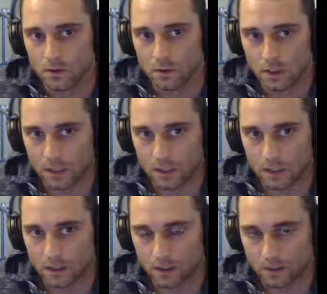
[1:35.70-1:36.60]

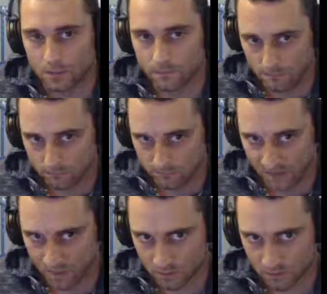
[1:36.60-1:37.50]
I've
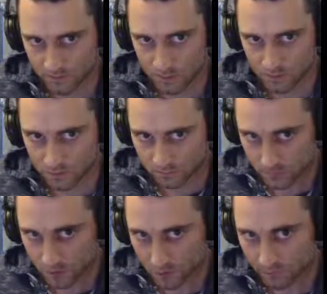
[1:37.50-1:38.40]
been calling him Coach.
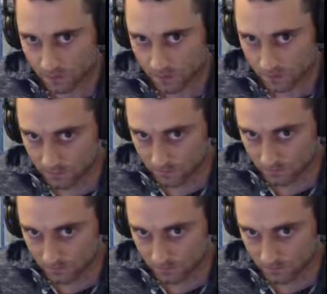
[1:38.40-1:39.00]
COVID.